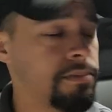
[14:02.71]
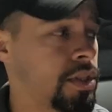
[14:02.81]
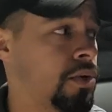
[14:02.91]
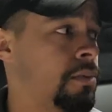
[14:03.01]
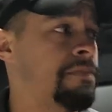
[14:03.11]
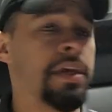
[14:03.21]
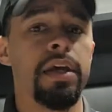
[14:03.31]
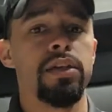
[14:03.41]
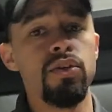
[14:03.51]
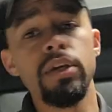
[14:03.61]
So
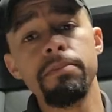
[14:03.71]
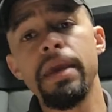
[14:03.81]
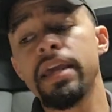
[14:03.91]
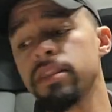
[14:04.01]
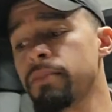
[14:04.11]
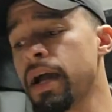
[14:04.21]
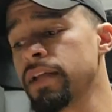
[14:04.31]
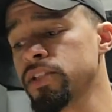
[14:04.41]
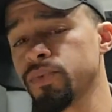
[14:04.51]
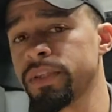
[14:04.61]
you can make the
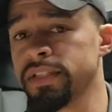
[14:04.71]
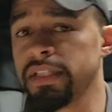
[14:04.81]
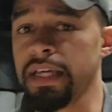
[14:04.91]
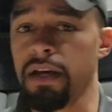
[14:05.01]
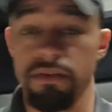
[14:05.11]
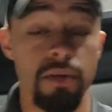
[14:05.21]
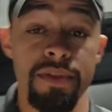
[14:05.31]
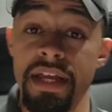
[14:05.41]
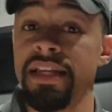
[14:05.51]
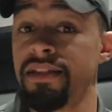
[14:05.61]
mileage with this account or with
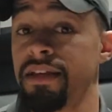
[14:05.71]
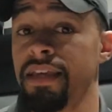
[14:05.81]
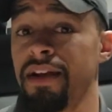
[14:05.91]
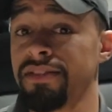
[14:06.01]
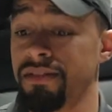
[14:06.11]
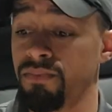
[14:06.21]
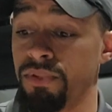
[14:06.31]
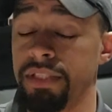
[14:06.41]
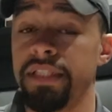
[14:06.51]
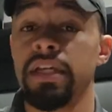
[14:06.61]
any of the accounts
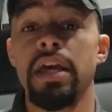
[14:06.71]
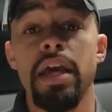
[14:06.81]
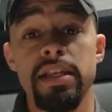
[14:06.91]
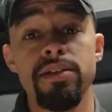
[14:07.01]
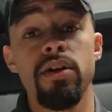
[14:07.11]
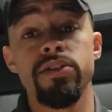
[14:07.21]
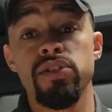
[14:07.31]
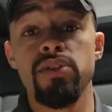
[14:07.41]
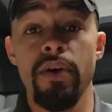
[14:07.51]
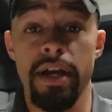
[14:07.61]
really, as long as
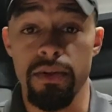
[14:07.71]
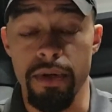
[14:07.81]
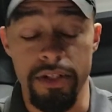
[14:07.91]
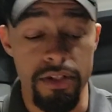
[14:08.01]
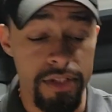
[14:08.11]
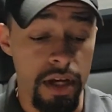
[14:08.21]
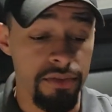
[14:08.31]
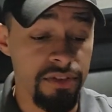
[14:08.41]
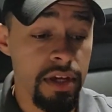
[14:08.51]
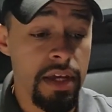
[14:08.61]
you know how to run yourself
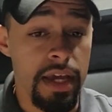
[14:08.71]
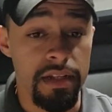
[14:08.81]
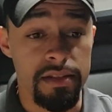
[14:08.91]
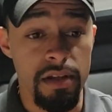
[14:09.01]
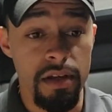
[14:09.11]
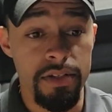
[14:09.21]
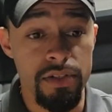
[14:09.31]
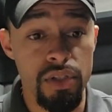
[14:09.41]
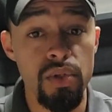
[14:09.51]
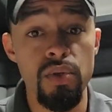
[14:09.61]
and as long as
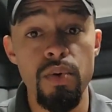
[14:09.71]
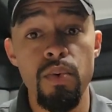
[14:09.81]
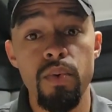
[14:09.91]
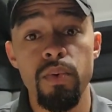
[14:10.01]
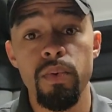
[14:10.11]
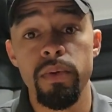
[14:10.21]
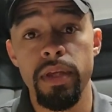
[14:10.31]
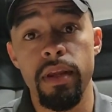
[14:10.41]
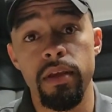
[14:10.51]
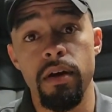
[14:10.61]
you
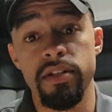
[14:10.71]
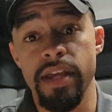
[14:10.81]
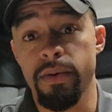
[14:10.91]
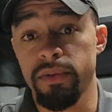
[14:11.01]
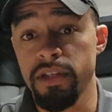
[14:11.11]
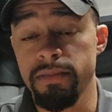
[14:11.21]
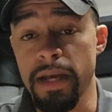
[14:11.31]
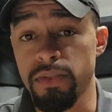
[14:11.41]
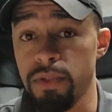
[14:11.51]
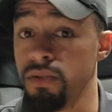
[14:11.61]
get in contact with
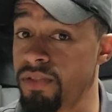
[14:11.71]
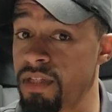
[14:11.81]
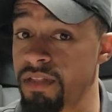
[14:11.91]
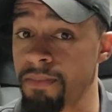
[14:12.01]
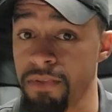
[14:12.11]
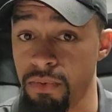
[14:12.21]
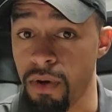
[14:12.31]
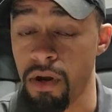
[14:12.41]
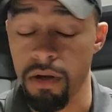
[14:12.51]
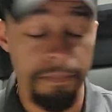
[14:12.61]
dispatch when you see something wrong.